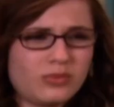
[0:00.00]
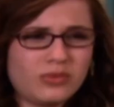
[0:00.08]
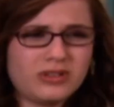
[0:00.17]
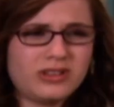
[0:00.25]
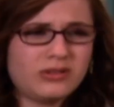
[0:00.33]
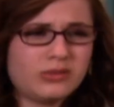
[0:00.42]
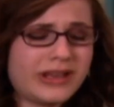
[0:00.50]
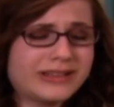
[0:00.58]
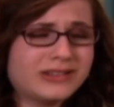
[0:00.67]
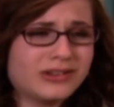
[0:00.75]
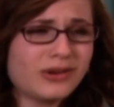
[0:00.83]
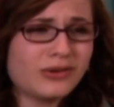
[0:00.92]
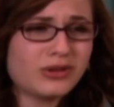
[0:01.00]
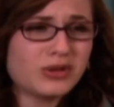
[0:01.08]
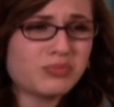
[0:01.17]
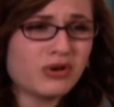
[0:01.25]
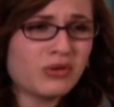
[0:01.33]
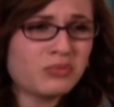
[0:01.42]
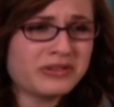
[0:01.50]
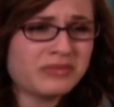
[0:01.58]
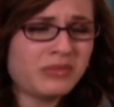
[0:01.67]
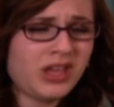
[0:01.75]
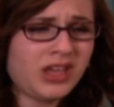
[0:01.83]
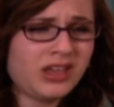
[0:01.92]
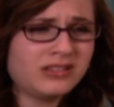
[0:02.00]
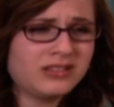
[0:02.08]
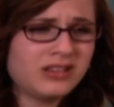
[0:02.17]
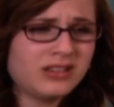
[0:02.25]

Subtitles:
Would you like to go to the prom with me?